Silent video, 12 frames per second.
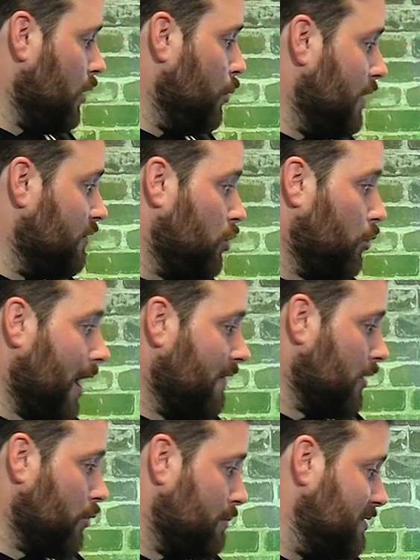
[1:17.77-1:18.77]
We have a
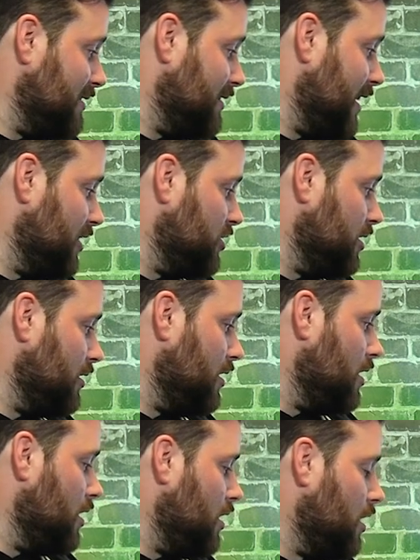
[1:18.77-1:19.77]
graphic representation
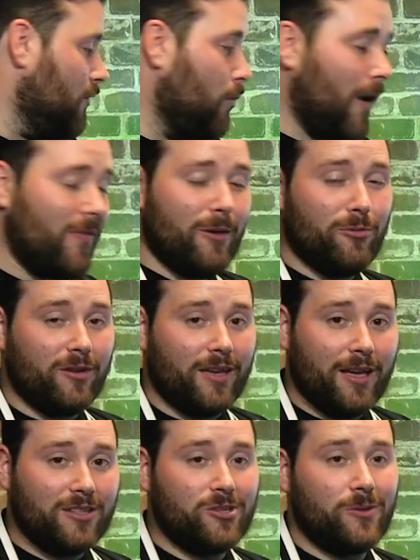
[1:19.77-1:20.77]
of what they will
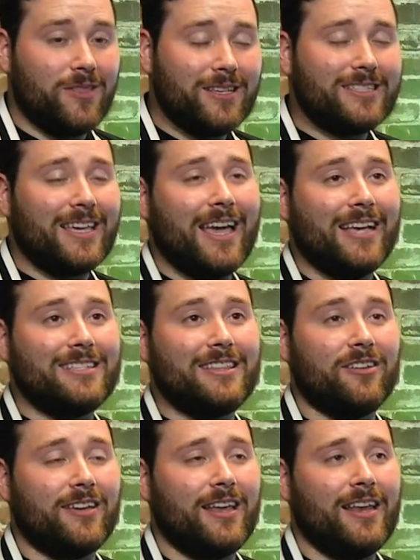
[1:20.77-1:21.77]
get. So in this case,
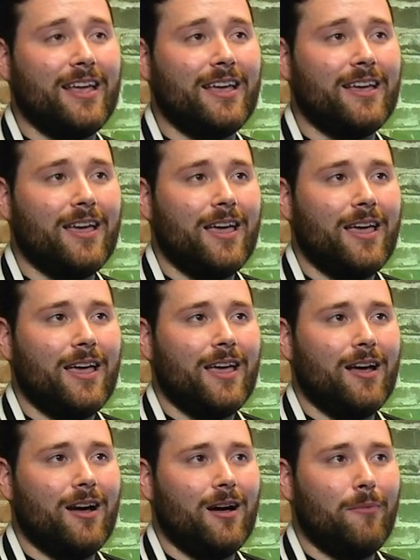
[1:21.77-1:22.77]
they're getting
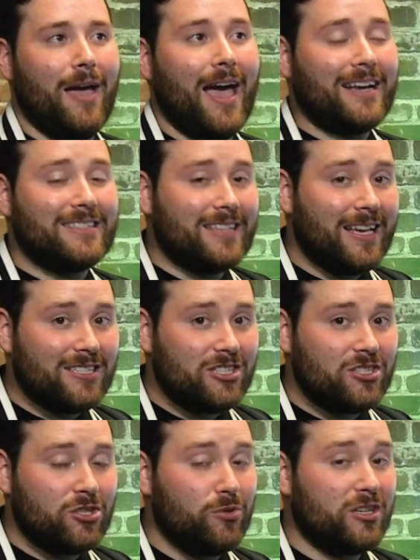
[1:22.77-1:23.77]

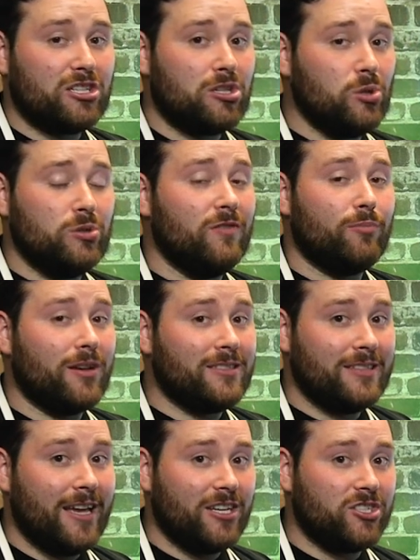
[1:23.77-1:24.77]
access to an exclusive
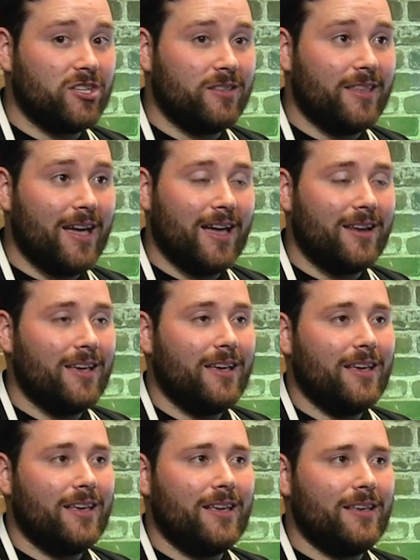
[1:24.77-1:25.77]
presentation that
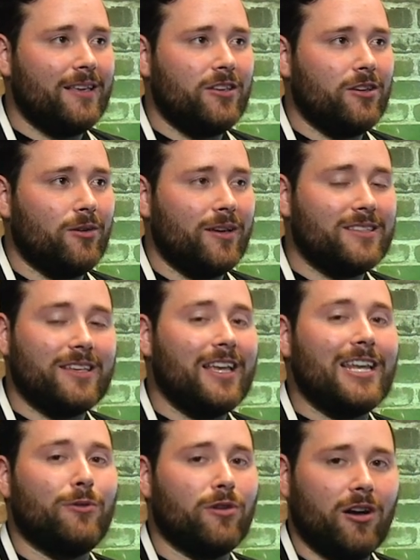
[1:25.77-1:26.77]
isn't
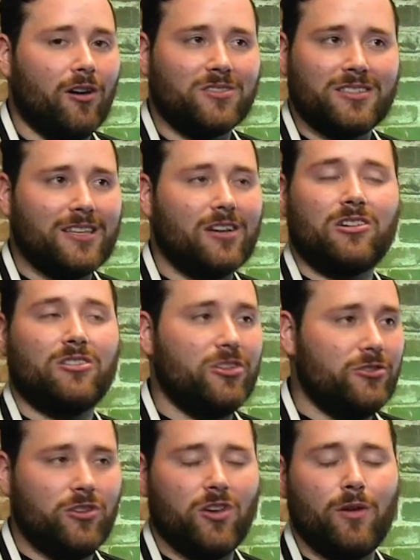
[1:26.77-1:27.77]
anywhere else. It's not on
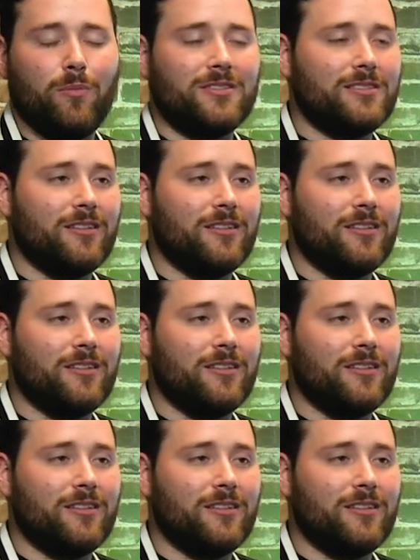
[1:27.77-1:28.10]
YouTube.